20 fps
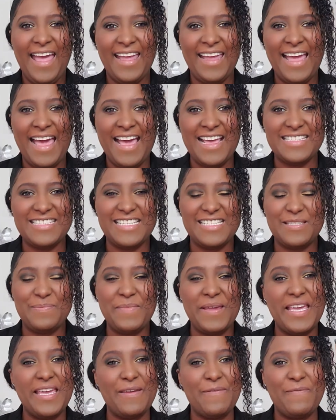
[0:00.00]
Hey guys, it's
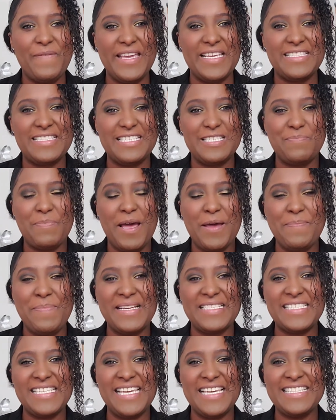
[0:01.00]
me, Faces by
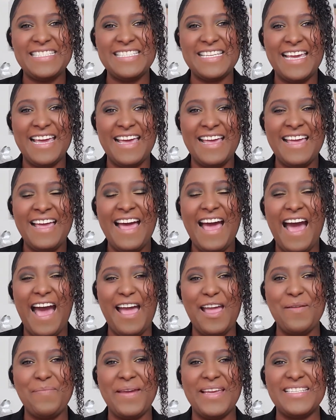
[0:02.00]
Paciencia.
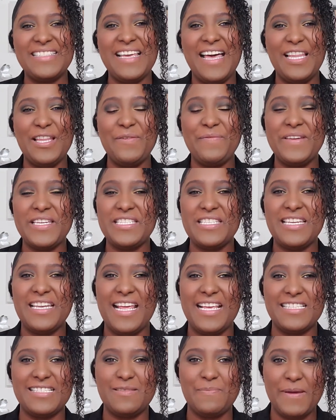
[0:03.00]
I am a
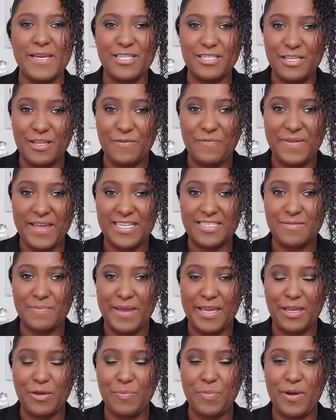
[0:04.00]
television and special effects
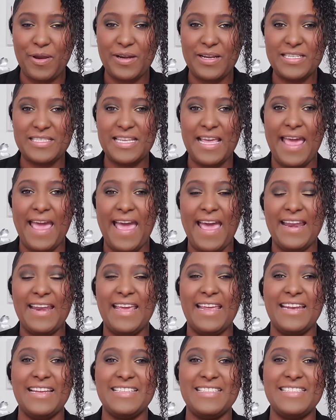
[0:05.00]
makeup artist and
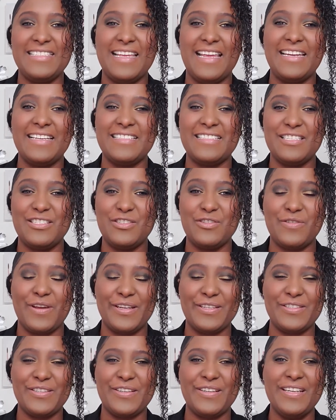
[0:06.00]
an aesthetics
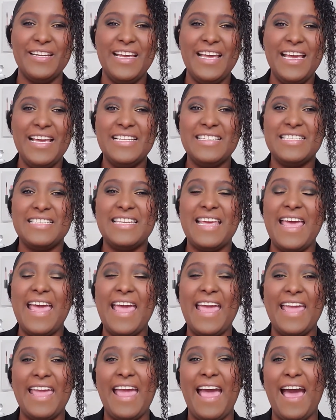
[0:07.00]
instructor.
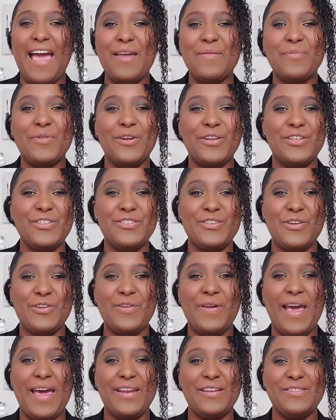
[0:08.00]
Today, I'm going to show
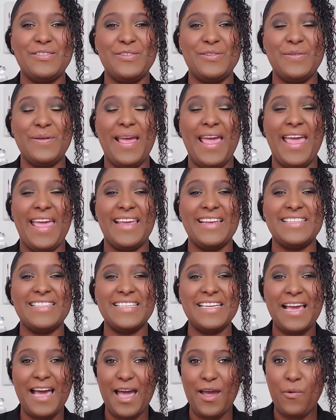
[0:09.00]
you how to do a
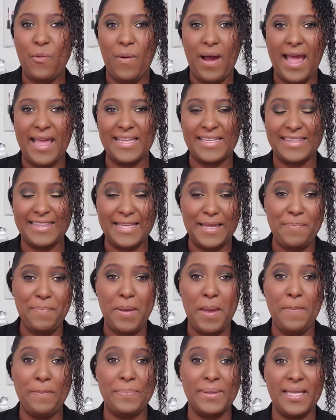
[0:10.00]
DIY
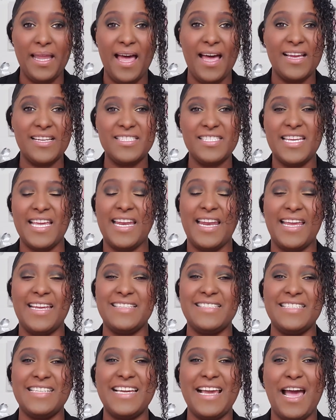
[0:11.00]
lip blush and
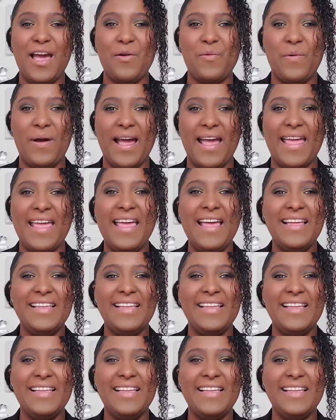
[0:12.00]
a DIY